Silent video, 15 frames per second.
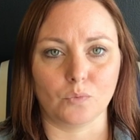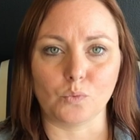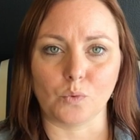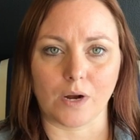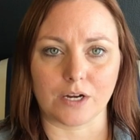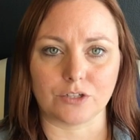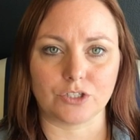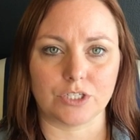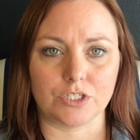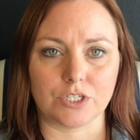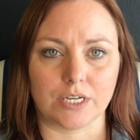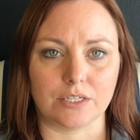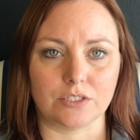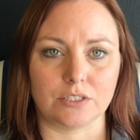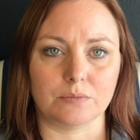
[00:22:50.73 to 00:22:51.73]
why she
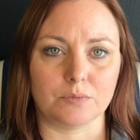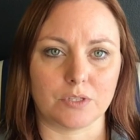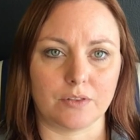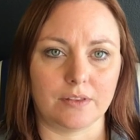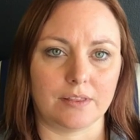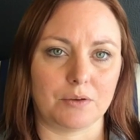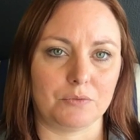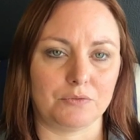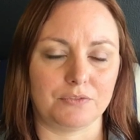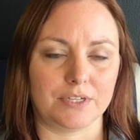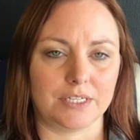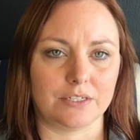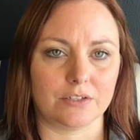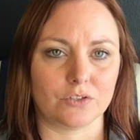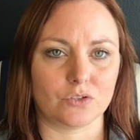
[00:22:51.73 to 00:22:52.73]
changed them so that they would fit
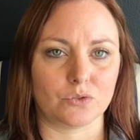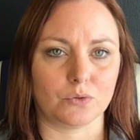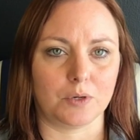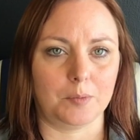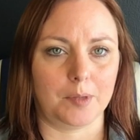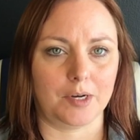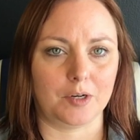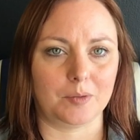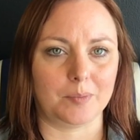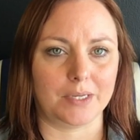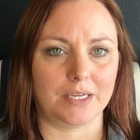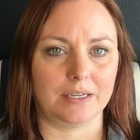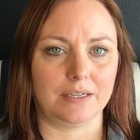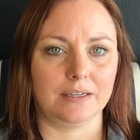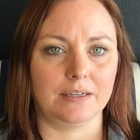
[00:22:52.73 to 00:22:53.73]
into the story better.
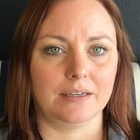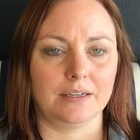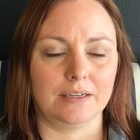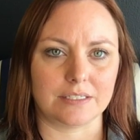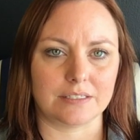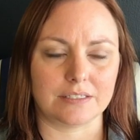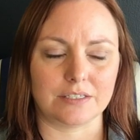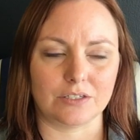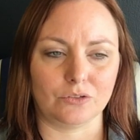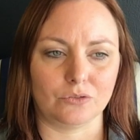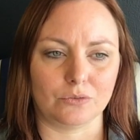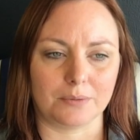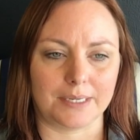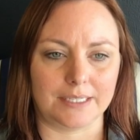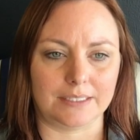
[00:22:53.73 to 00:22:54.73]
But it's still
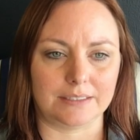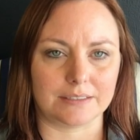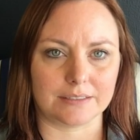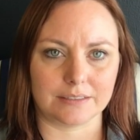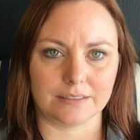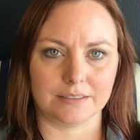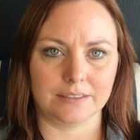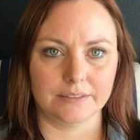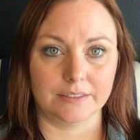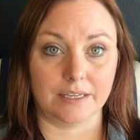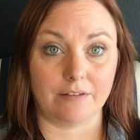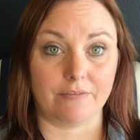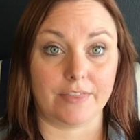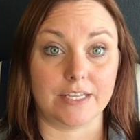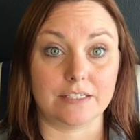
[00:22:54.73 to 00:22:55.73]
great.
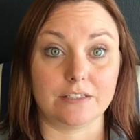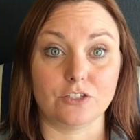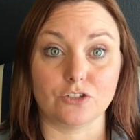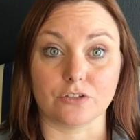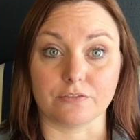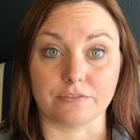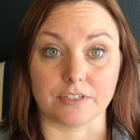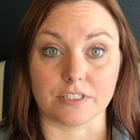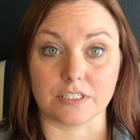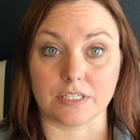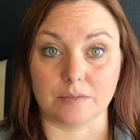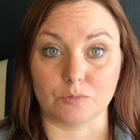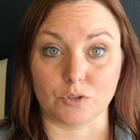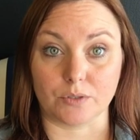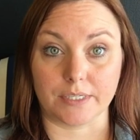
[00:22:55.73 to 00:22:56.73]
If this is your first
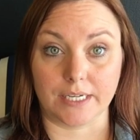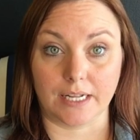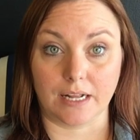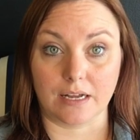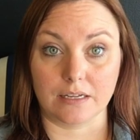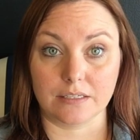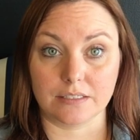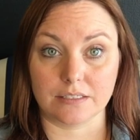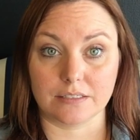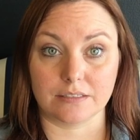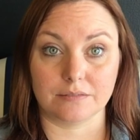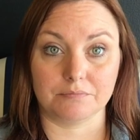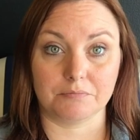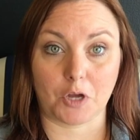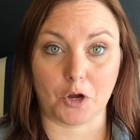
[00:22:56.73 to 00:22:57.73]
time joining
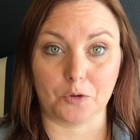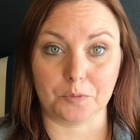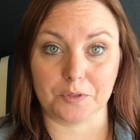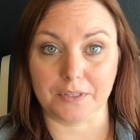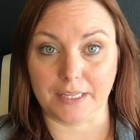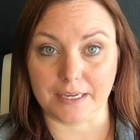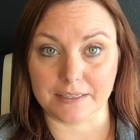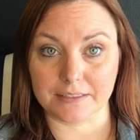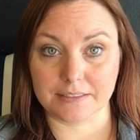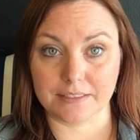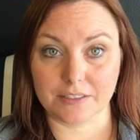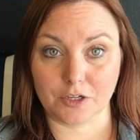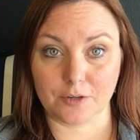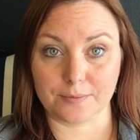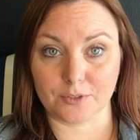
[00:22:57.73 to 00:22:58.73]
us, hope you liked
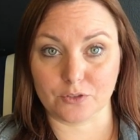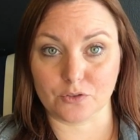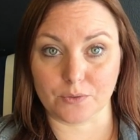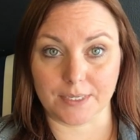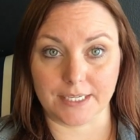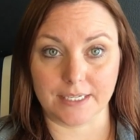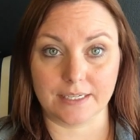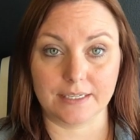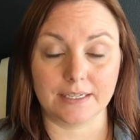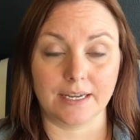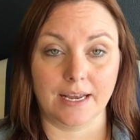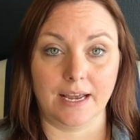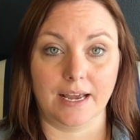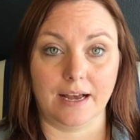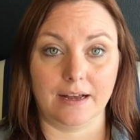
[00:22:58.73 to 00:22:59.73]
it, hope you enjoyed it.
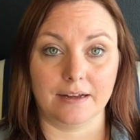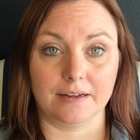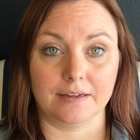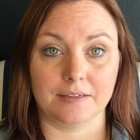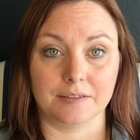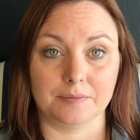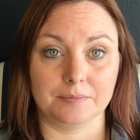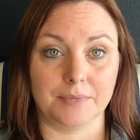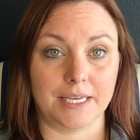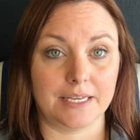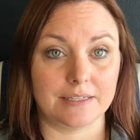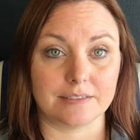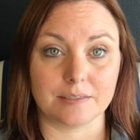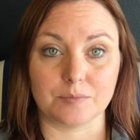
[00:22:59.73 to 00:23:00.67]
Hit